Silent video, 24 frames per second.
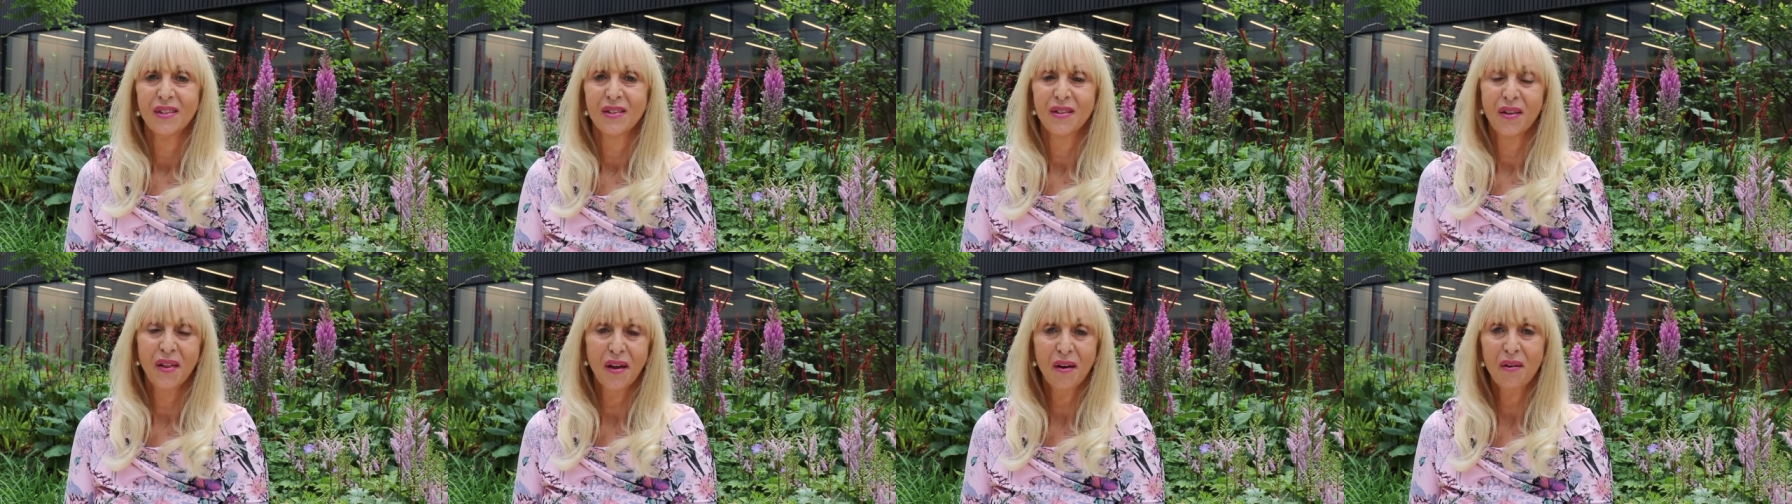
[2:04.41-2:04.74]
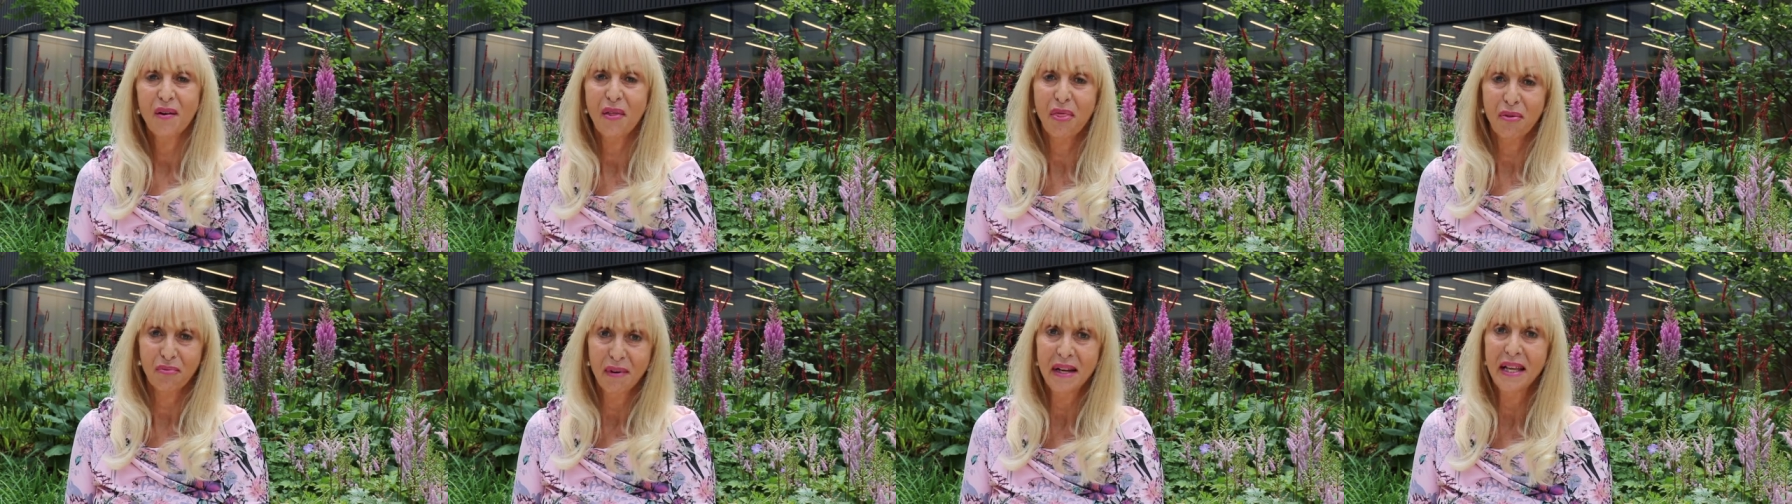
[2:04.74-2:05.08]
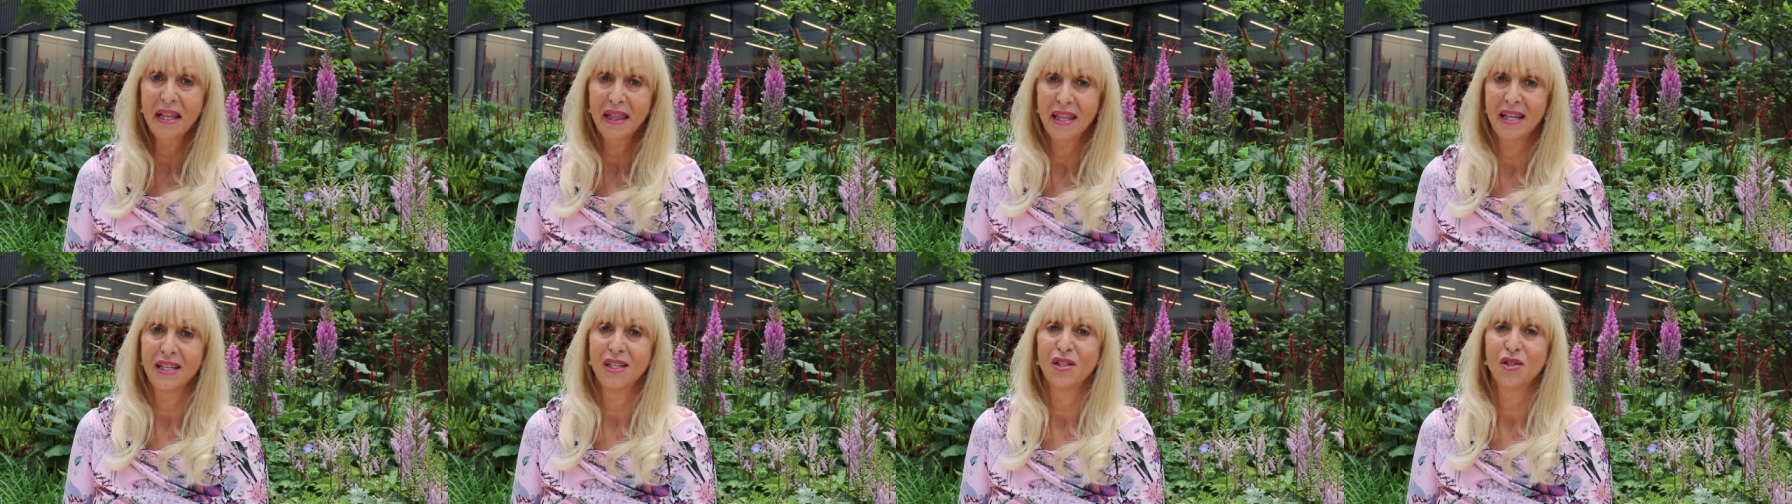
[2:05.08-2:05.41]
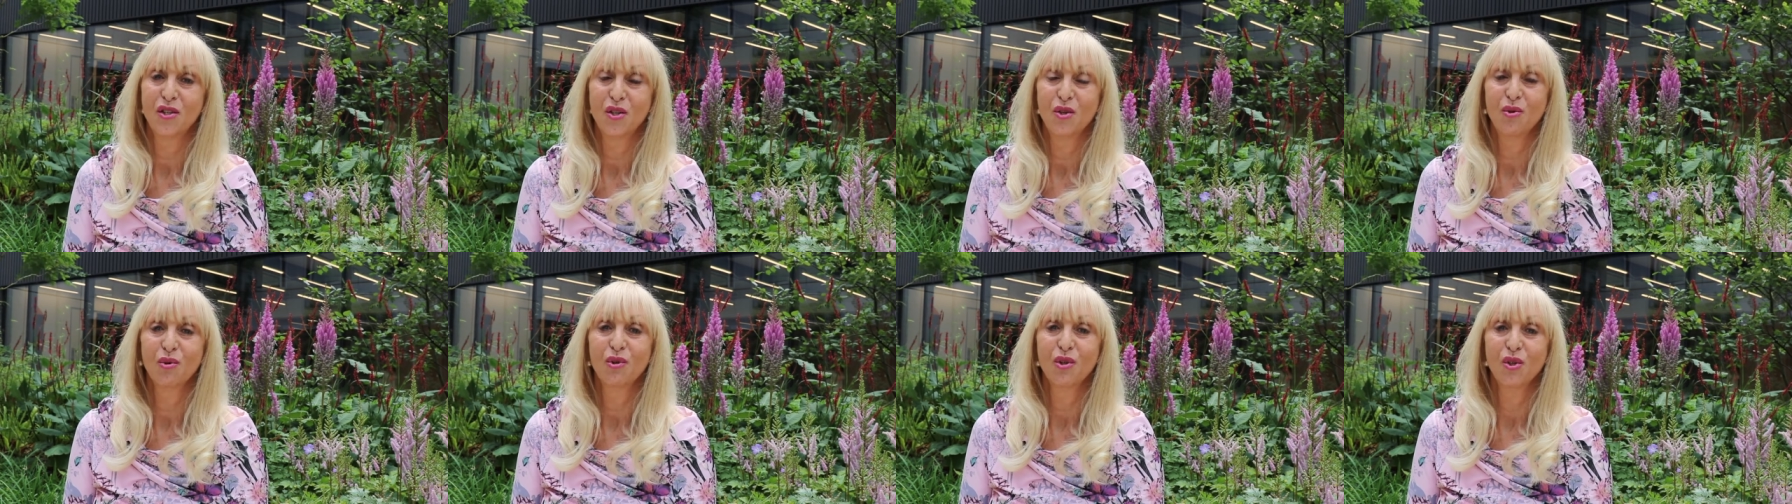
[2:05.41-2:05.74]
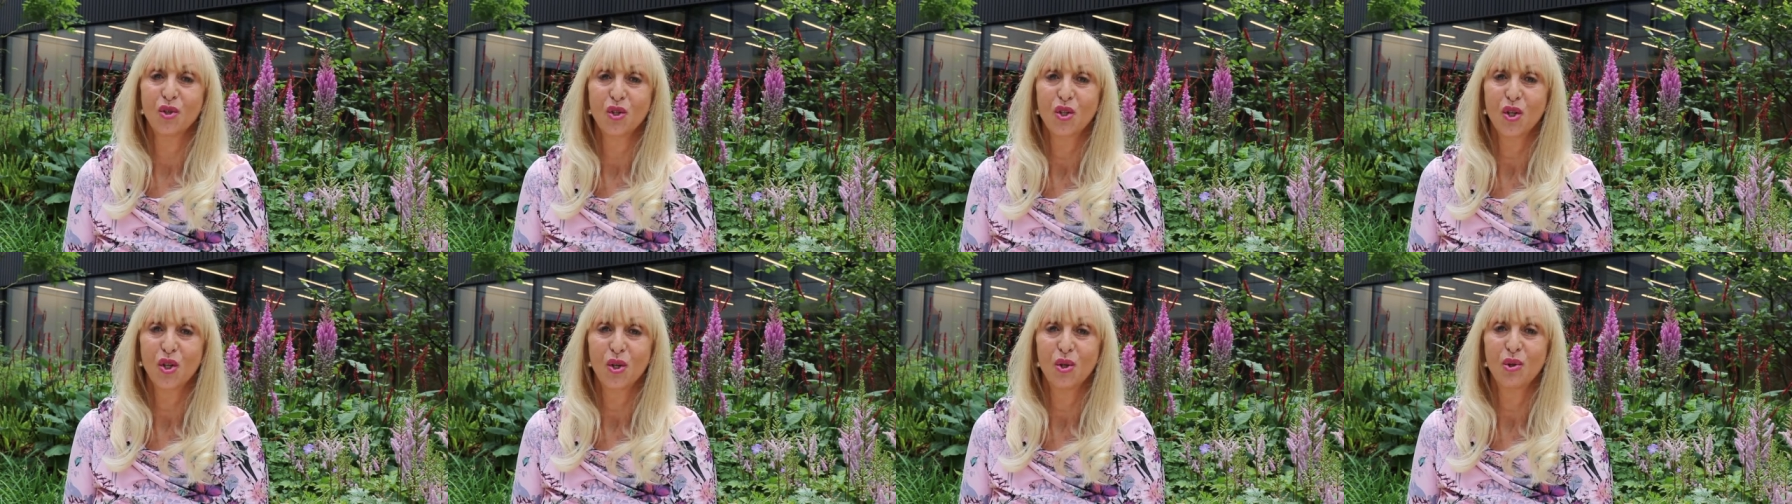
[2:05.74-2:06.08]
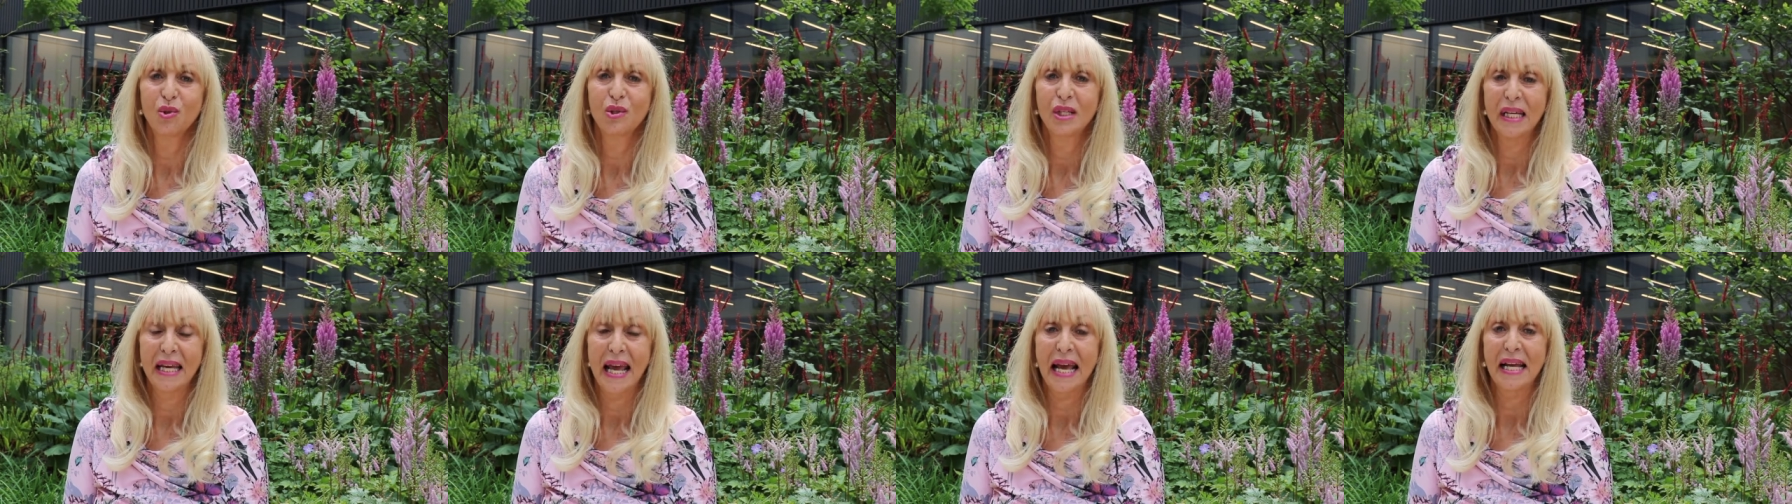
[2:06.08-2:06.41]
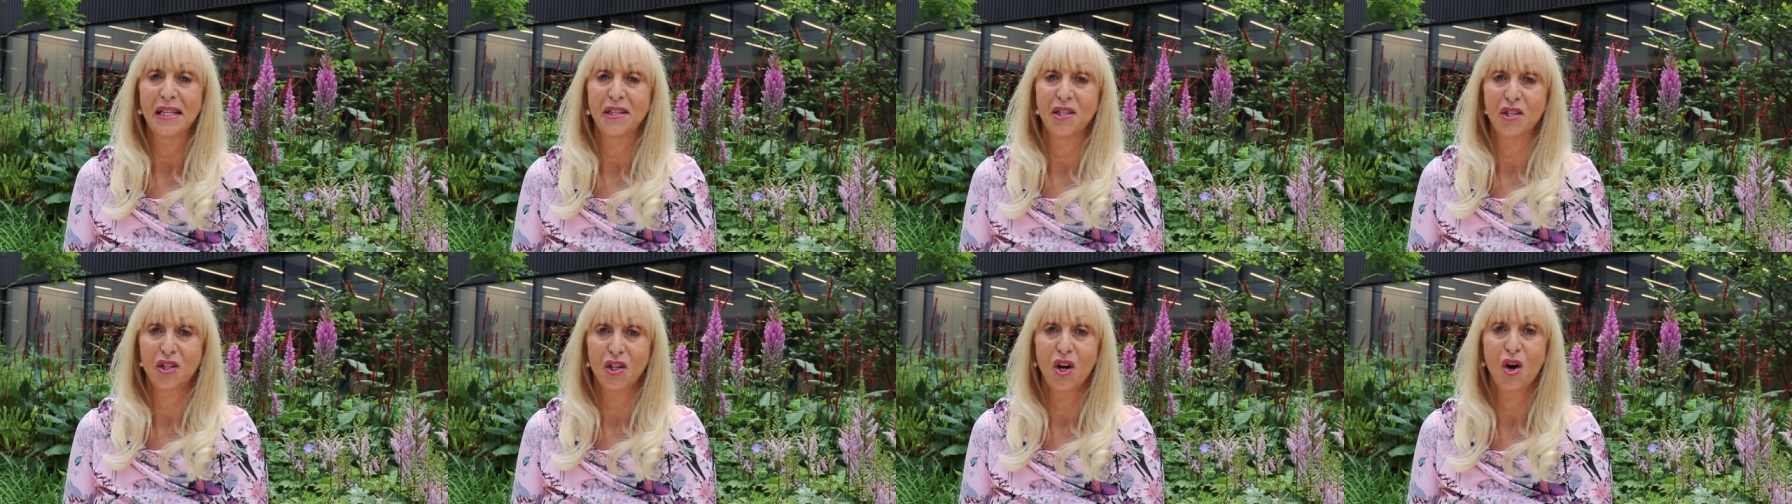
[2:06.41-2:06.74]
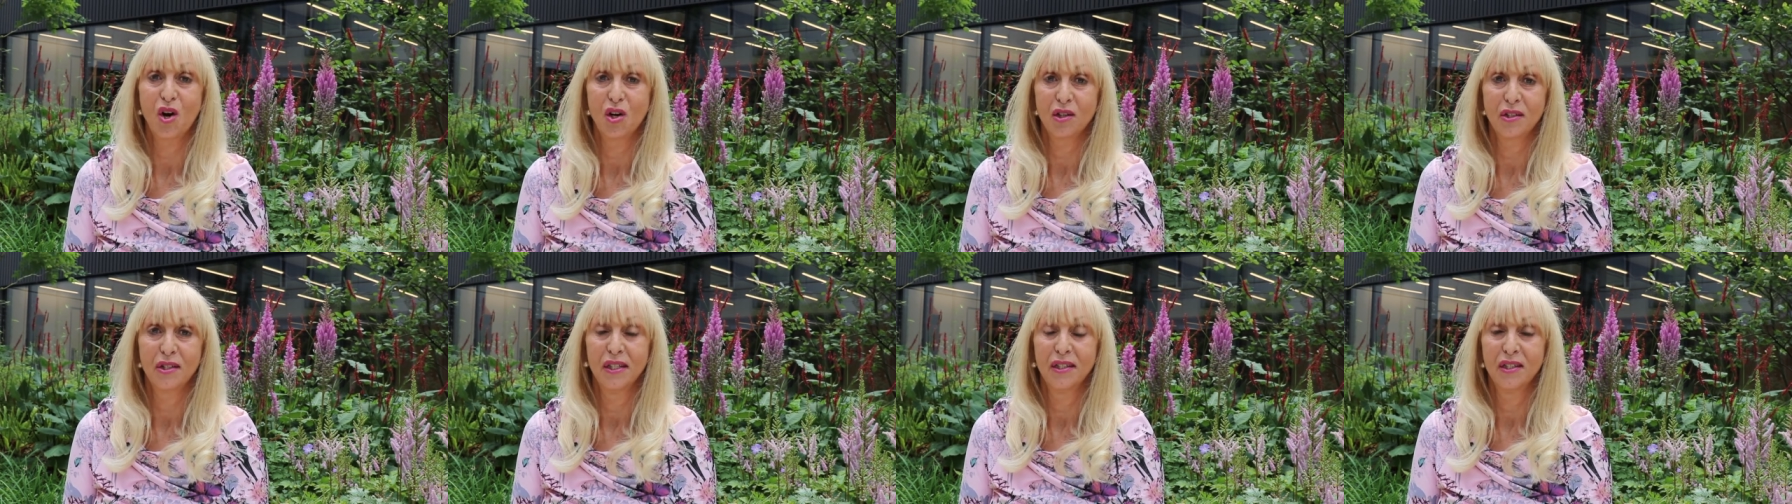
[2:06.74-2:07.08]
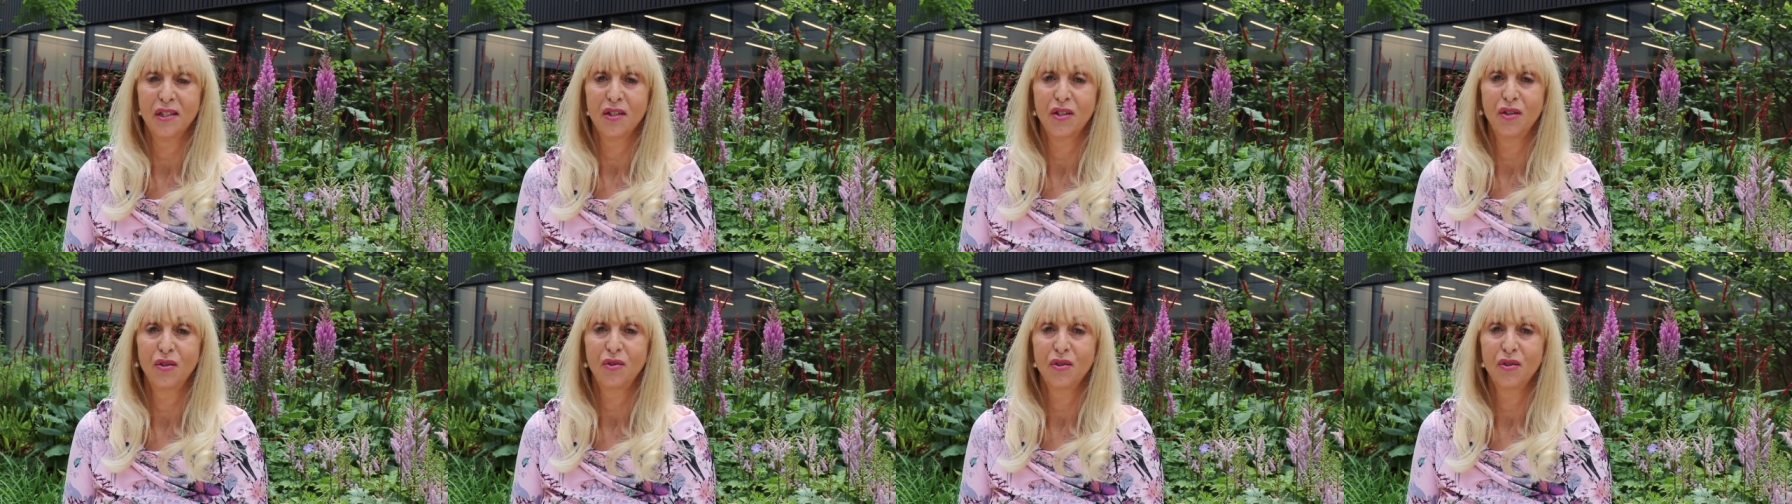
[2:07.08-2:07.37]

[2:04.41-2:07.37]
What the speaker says: So there are three things you can do to get started.